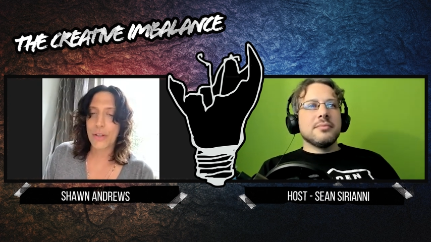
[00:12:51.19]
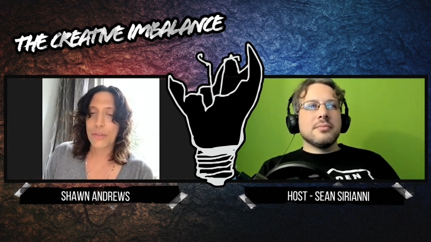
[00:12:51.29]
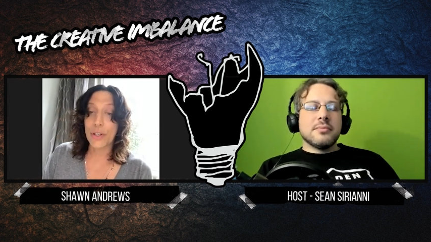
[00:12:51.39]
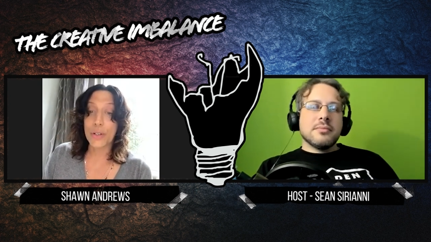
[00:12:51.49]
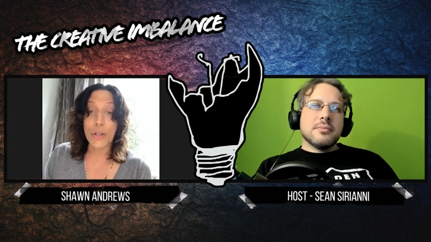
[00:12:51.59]

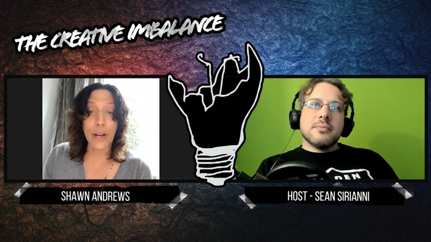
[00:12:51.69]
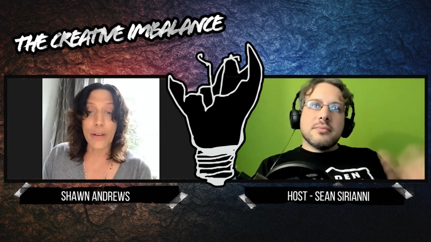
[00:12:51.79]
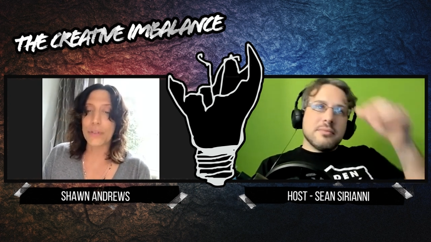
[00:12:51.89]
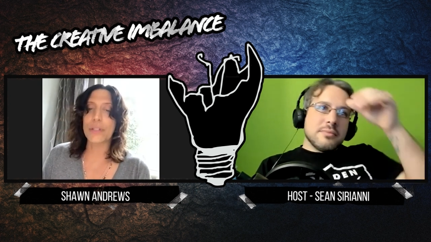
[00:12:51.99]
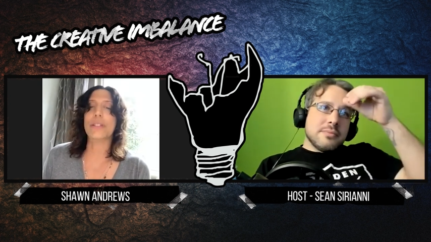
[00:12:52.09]
Speaker 1: very
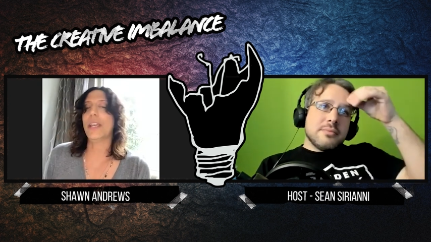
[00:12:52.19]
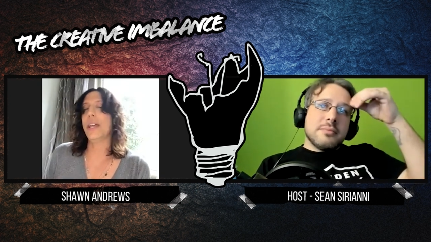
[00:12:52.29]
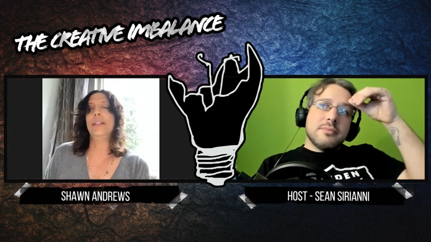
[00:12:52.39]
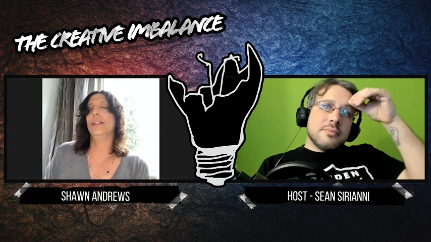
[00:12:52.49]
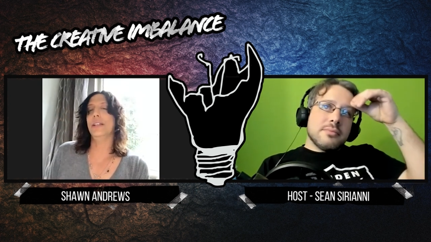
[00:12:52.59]
grateful it's
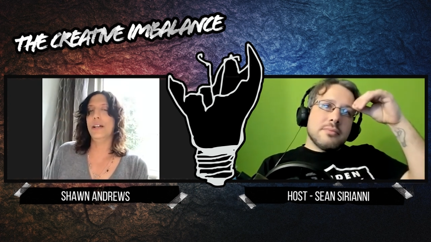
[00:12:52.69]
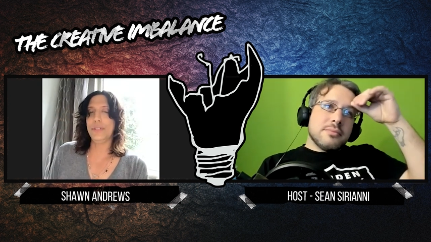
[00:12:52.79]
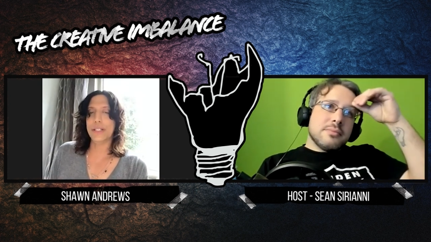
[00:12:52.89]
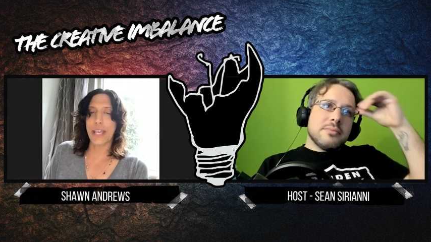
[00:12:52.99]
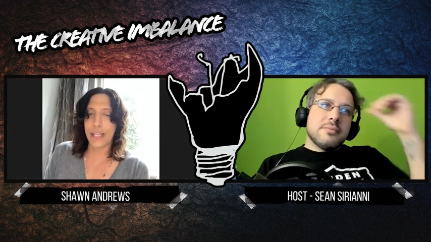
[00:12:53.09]
getting the love
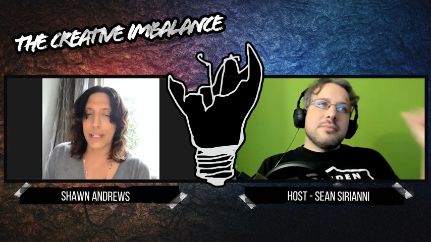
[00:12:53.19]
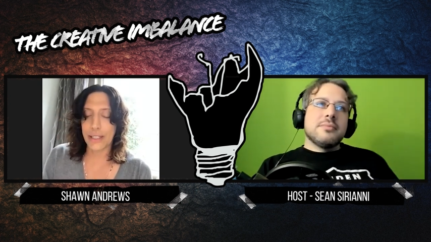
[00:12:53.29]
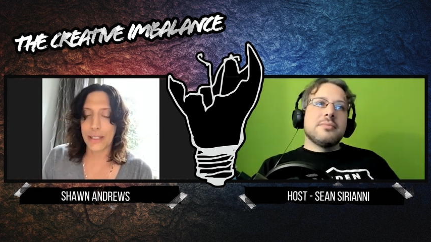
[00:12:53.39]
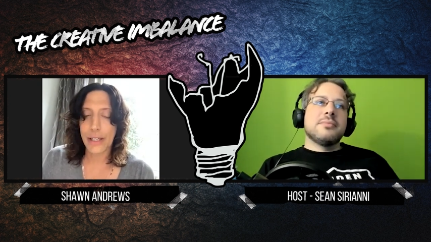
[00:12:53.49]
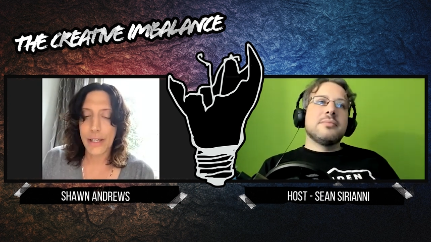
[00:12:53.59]
it's
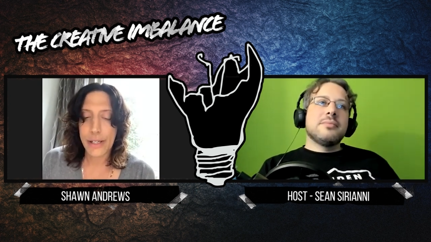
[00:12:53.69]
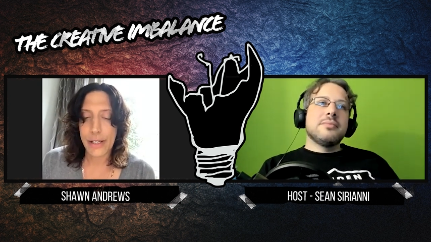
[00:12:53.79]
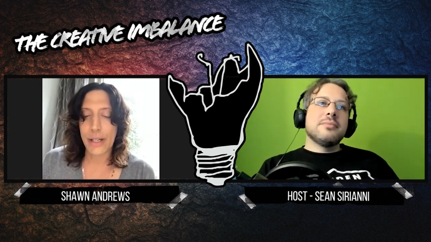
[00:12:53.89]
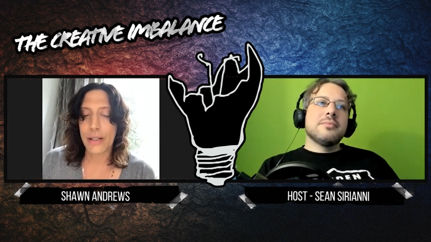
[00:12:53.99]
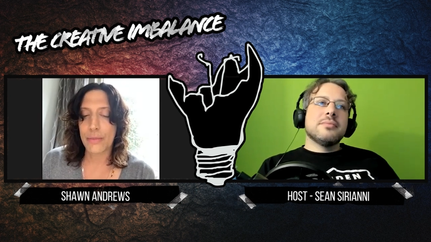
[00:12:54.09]
getting.
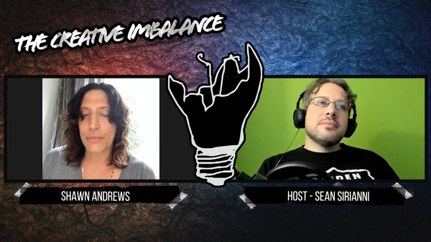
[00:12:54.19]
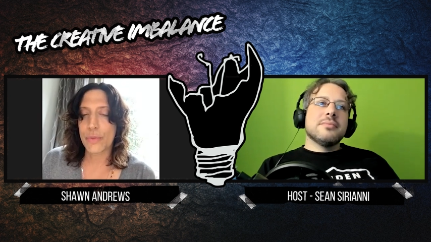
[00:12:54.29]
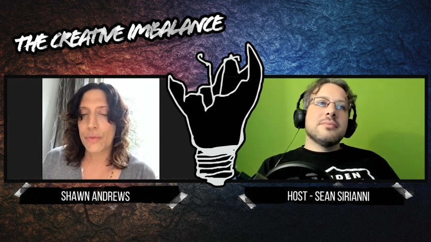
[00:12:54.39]
Um,